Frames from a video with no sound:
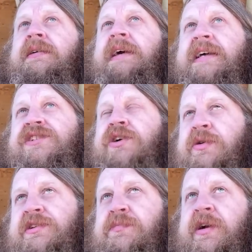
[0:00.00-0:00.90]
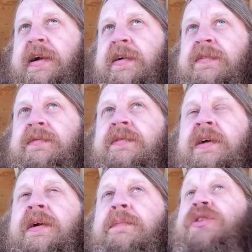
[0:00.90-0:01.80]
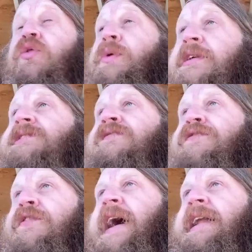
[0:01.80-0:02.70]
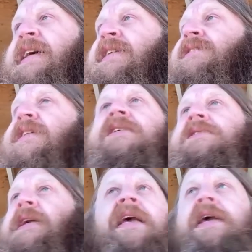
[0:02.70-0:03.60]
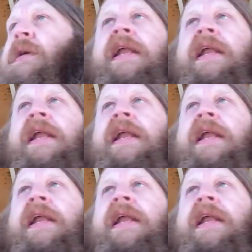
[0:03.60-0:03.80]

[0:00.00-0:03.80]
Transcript: as Tony Soprano. But the reason for that is he